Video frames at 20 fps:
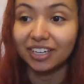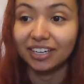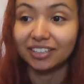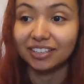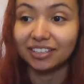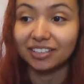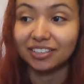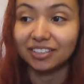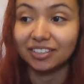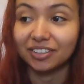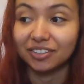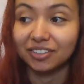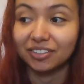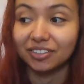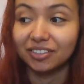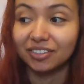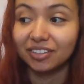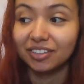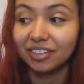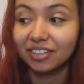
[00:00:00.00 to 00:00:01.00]
And
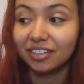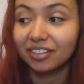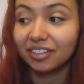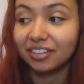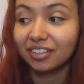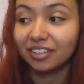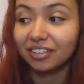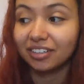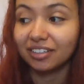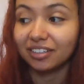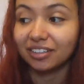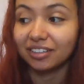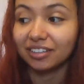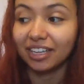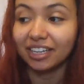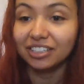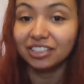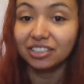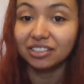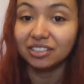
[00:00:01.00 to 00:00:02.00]
so
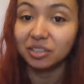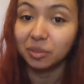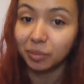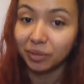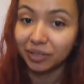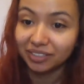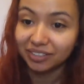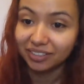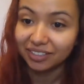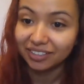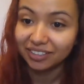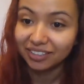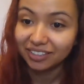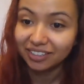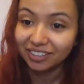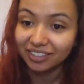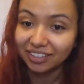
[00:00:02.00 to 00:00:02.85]
that shit's depressing.